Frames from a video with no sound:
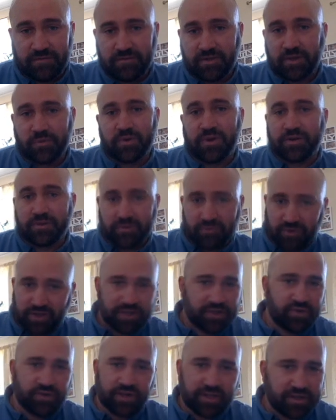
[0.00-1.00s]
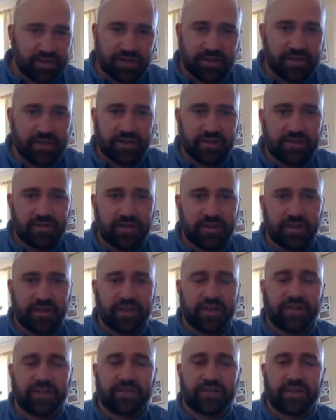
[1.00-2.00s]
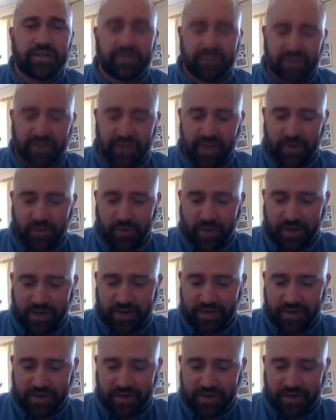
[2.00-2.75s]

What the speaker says: They weren't restricted in any sense in that way.